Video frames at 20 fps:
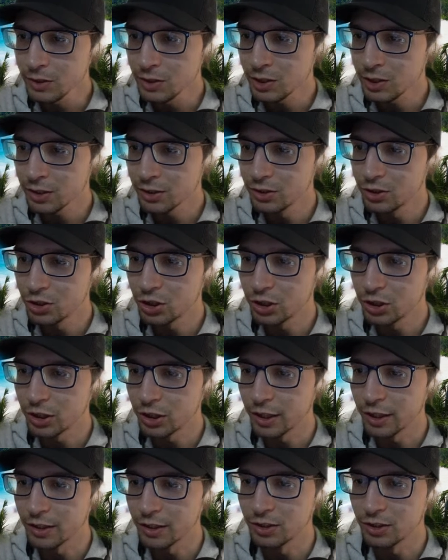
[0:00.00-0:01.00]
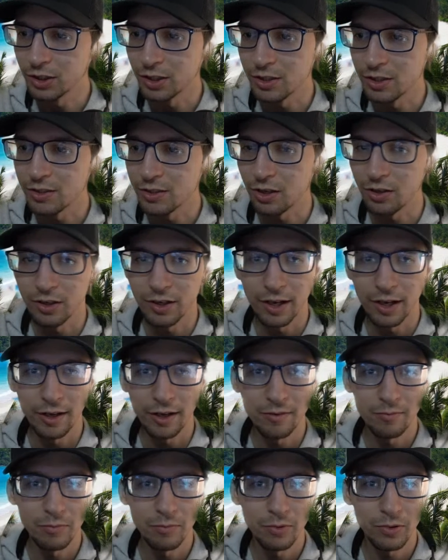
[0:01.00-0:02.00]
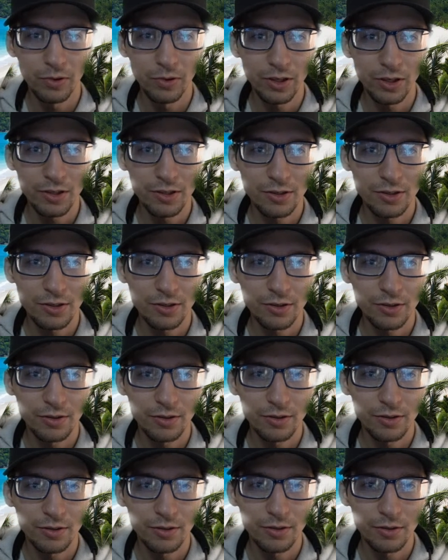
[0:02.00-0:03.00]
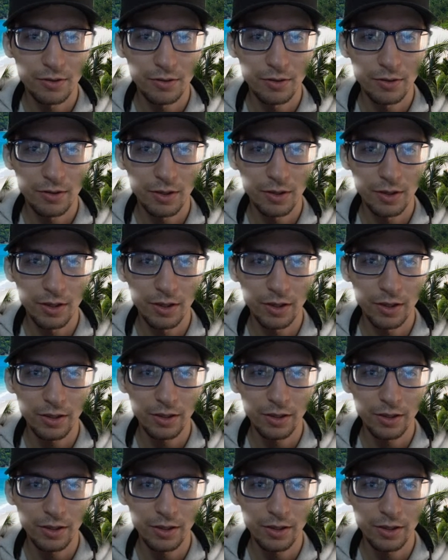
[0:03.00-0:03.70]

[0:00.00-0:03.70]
change the start and end point. Thing.